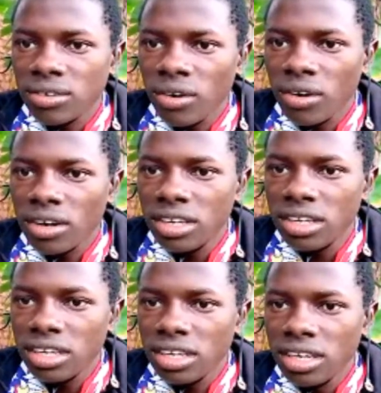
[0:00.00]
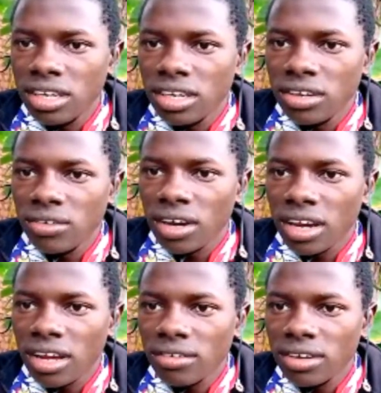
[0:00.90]
called in your
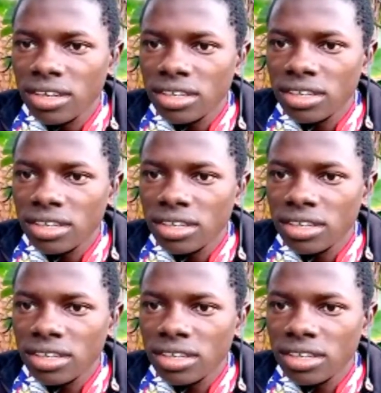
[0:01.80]
language.